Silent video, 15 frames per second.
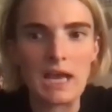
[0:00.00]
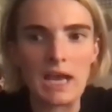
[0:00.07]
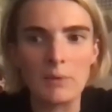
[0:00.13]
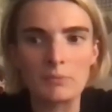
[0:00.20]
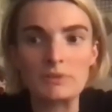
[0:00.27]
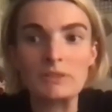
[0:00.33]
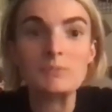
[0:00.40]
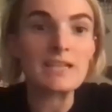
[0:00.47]

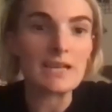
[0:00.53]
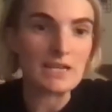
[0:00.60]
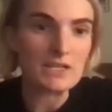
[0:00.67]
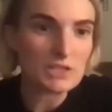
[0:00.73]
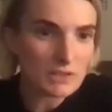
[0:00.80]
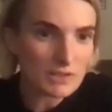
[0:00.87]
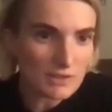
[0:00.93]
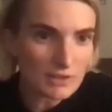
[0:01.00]

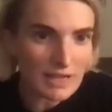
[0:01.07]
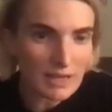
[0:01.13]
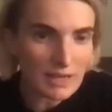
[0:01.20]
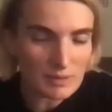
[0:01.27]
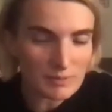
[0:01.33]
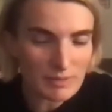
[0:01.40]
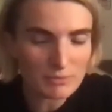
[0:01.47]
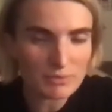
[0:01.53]
limitations on how many
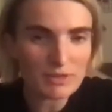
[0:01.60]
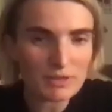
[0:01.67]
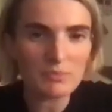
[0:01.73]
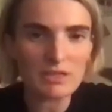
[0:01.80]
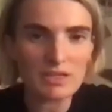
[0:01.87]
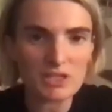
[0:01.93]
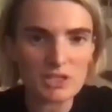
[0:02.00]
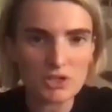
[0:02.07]
people can be
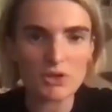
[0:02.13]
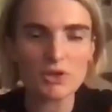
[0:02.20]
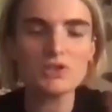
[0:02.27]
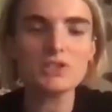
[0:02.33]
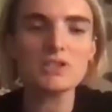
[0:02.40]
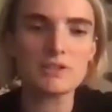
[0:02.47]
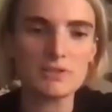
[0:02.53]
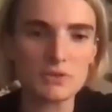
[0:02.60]
in church
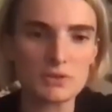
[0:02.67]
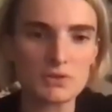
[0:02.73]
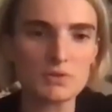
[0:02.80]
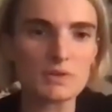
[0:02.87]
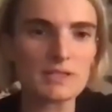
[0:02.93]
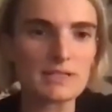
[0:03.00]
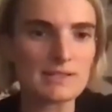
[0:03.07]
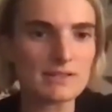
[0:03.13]
and the social
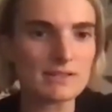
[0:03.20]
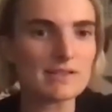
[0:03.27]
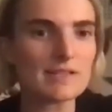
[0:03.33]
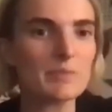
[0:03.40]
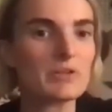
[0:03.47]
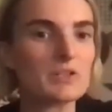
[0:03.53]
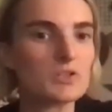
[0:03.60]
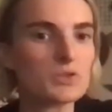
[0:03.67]
distancing,
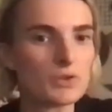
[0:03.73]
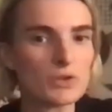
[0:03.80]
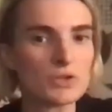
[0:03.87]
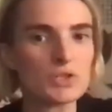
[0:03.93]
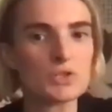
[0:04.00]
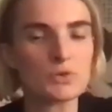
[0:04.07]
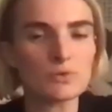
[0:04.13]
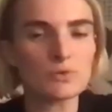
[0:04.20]
but church
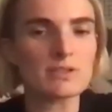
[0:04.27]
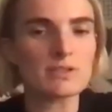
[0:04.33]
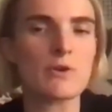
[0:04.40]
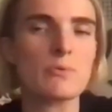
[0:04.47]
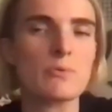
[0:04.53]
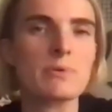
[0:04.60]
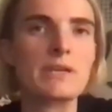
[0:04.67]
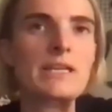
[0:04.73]
doors are
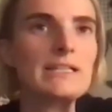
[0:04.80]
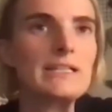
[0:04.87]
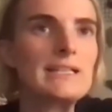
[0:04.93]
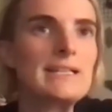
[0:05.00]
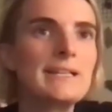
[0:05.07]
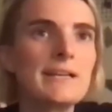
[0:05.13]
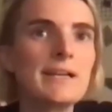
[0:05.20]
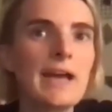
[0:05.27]
opening.
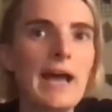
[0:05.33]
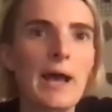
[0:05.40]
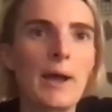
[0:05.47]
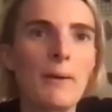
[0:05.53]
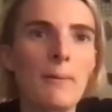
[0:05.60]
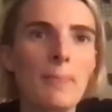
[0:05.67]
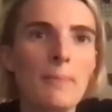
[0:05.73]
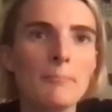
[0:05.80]

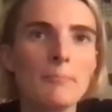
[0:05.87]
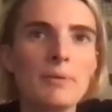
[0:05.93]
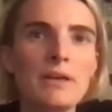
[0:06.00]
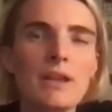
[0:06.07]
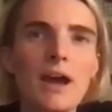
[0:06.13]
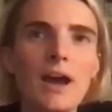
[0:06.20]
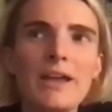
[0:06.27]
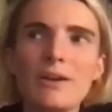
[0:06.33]
But
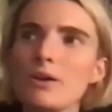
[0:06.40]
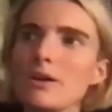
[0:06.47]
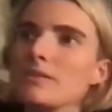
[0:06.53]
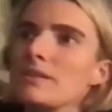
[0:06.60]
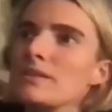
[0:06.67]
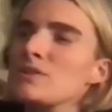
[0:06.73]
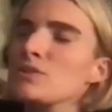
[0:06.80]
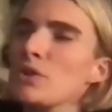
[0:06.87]

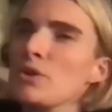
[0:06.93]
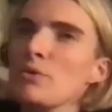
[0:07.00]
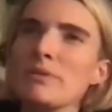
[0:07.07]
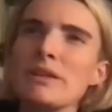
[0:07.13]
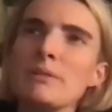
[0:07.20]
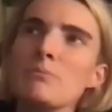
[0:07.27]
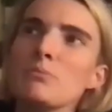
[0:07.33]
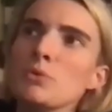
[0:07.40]
there's so many
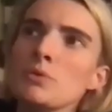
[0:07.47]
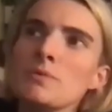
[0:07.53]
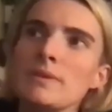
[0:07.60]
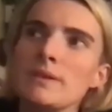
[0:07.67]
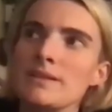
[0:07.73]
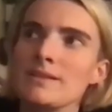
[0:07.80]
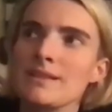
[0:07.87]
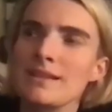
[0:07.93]

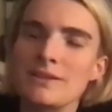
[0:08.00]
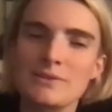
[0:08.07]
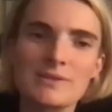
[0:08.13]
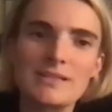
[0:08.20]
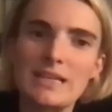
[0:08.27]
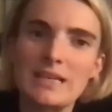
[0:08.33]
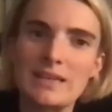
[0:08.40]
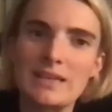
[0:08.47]
movies that you
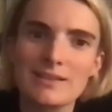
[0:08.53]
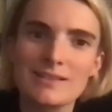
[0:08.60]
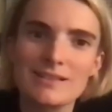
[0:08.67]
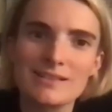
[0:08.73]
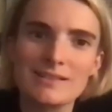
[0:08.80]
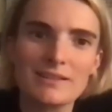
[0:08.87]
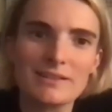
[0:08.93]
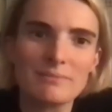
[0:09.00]
see, and this is
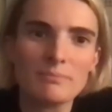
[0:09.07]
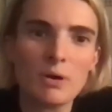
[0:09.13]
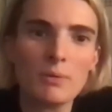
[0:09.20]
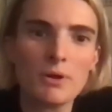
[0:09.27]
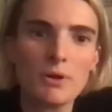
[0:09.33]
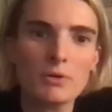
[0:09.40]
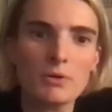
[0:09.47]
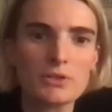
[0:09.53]
a pop
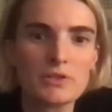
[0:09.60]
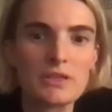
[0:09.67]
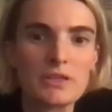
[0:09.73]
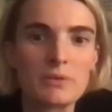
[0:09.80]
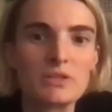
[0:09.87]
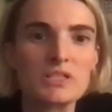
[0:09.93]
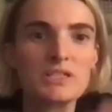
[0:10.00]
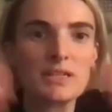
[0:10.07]
culture thing,
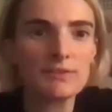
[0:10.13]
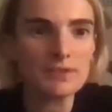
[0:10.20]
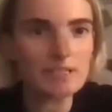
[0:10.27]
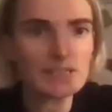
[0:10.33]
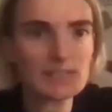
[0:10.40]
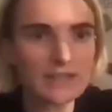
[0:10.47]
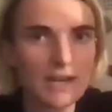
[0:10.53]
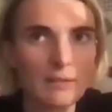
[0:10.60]
which
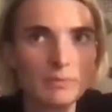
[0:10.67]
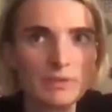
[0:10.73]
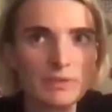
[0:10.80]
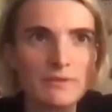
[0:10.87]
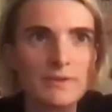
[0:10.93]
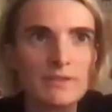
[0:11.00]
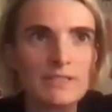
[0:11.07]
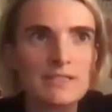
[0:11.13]
definitely I believe
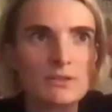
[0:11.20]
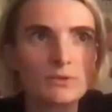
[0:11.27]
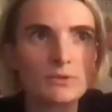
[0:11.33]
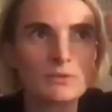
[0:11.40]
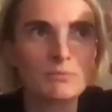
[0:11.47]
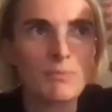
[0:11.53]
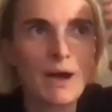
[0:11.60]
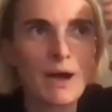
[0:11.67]
instilled in
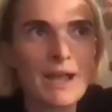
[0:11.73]
my